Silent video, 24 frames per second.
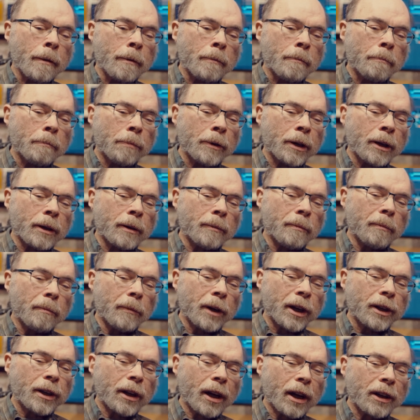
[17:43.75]
but
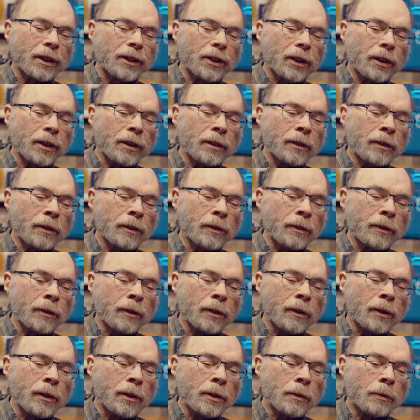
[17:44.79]
my doctor
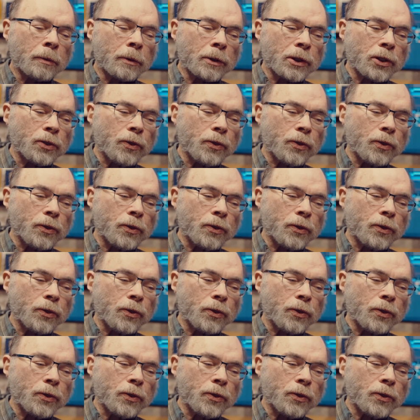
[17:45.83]
was